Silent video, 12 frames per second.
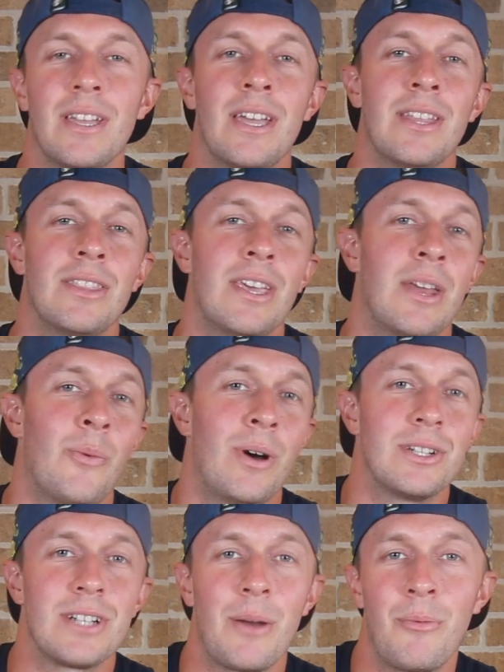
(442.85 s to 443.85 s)
and then
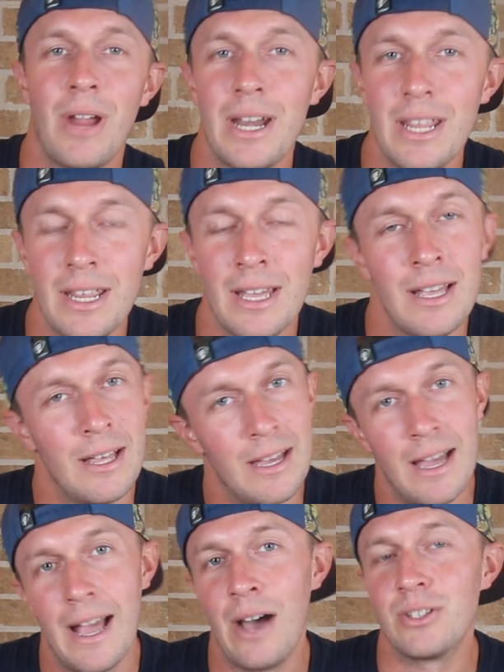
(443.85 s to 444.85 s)
once I'm ready,
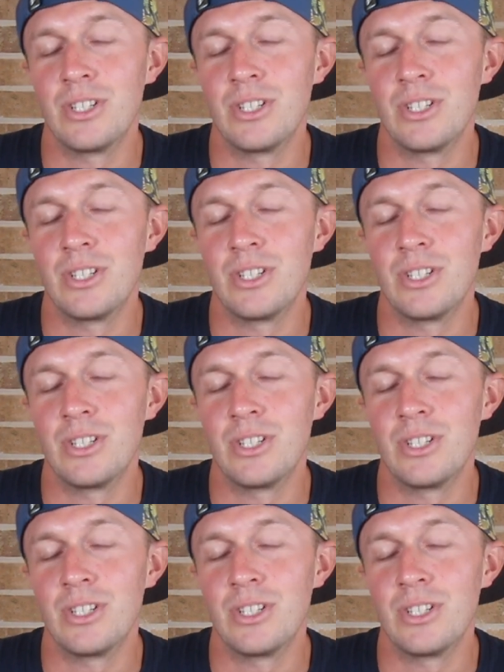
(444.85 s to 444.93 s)
I'll